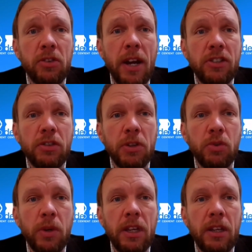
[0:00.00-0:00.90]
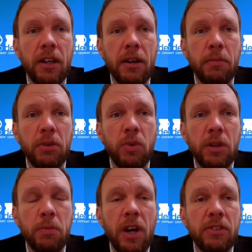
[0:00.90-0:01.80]
interaction between
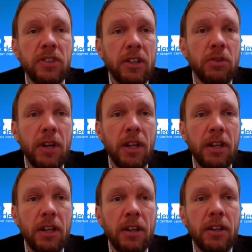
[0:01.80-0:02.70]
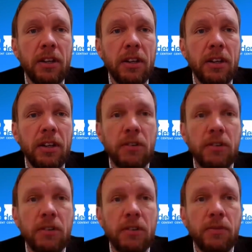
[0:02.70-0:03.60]
the private sector and
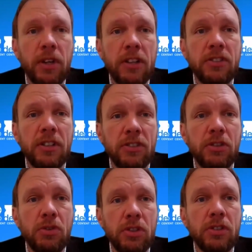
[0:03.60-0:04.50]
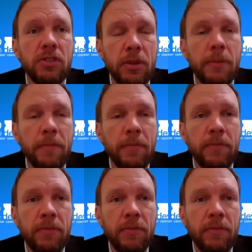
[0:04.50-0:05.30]
the public sector financial institutions.